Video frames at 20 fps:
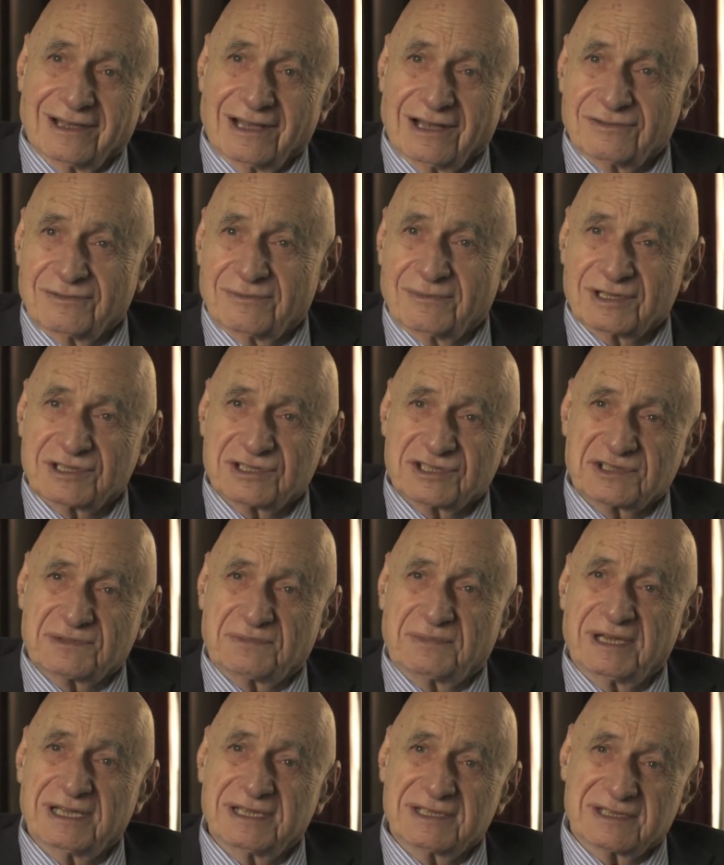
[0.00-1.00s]
How much
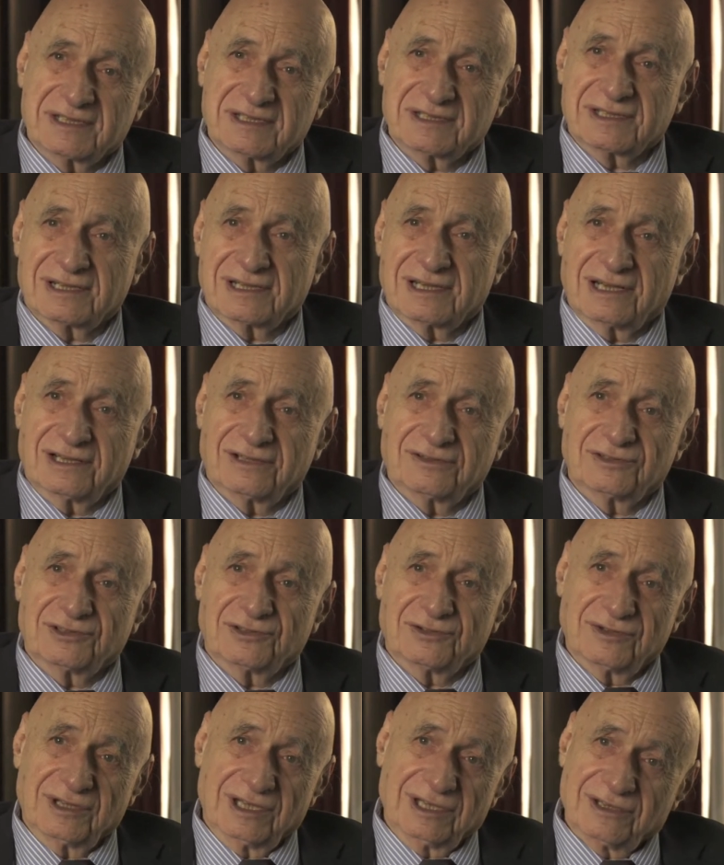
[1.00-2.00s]
space is allowed
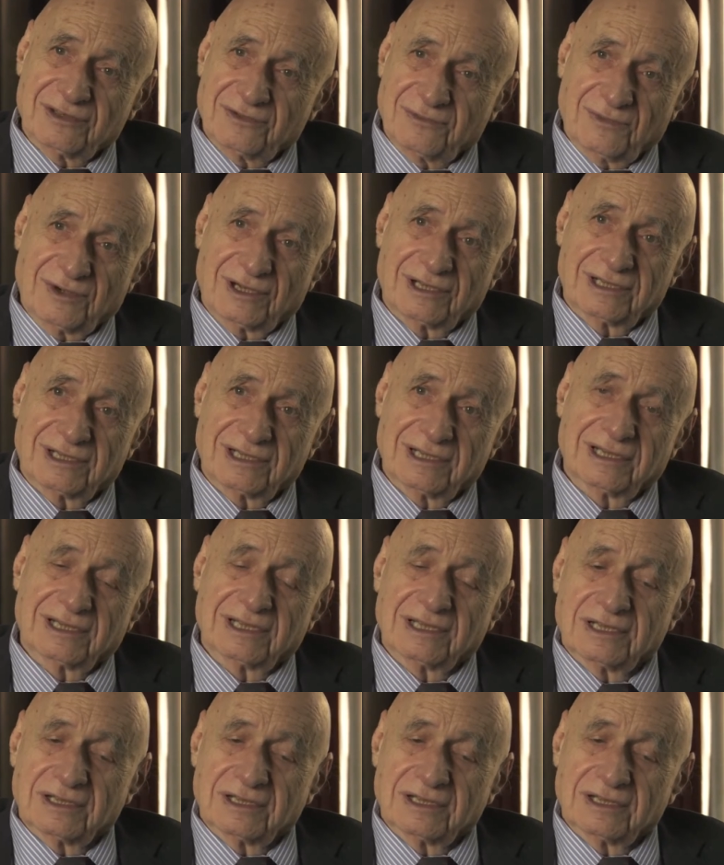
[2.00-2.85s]
to either one,